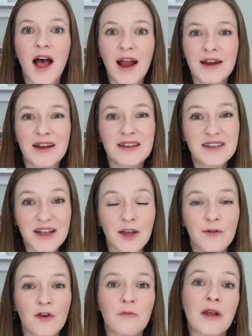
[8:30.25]
I need to take a
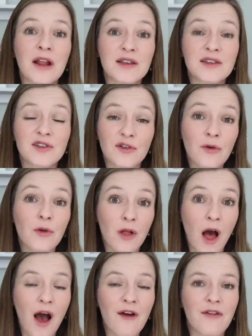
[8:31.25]
few minutes to cool
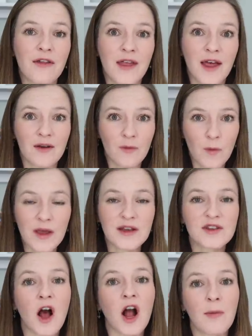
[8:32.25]
off and then we can
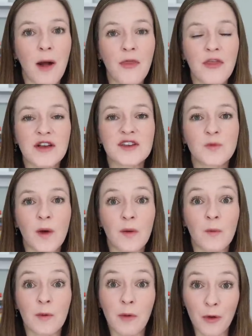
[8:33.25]
talk about this
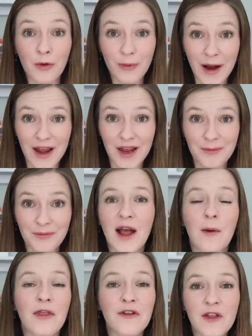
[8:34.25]
when we're both ready.
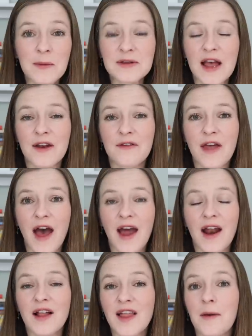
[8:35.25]
Now on the flip side of
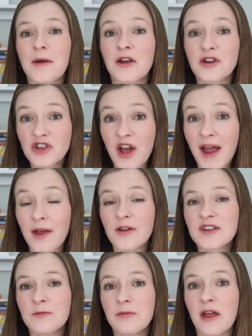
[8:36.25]
that, allowing your
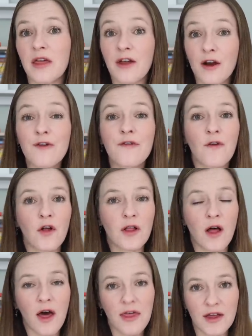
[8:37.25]
child to be their
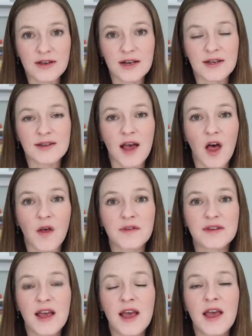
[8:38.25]
full authentic
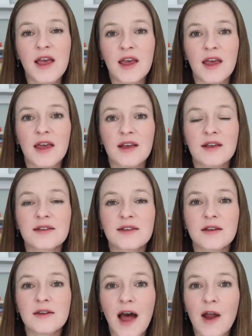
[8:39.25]
selves
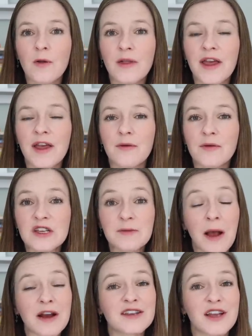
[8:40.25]
is not only
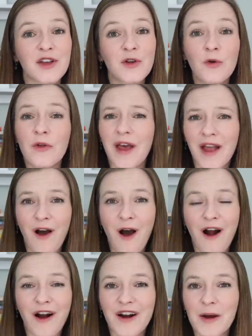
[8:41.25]
respecting who they
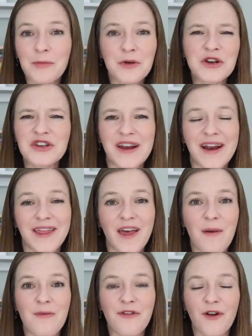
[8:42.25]
are and appreciating
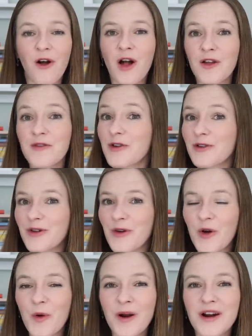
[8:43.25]
them for all of their little
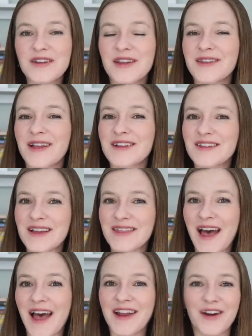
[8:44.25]
quirks and things like
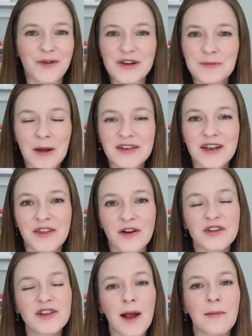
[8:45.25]
that, you know, respecting
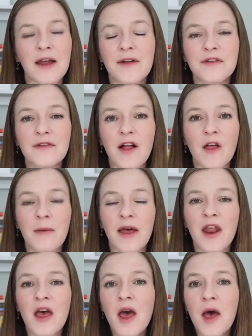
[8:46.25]
their timeline of
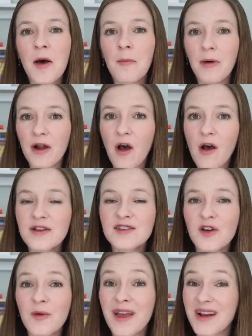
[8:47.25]
development, but
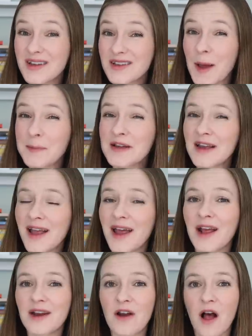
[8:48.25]
also accepting and
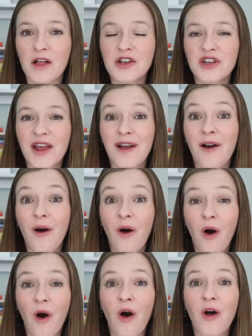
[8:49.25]
acknowledging
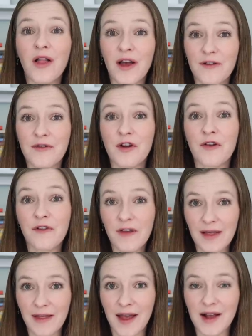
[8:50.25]
all of their
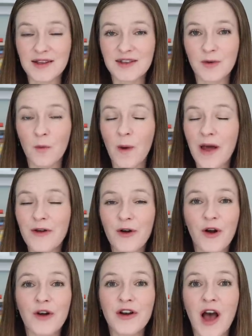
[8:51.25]
feelings, whether
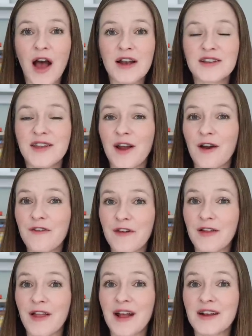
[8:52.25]
or not they are
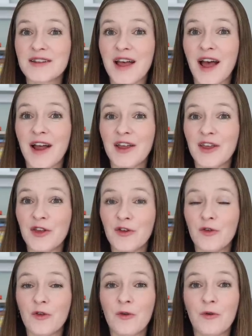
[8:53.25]
feelings that
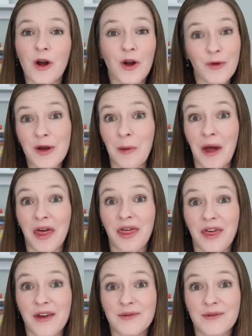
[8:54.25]
you agree with.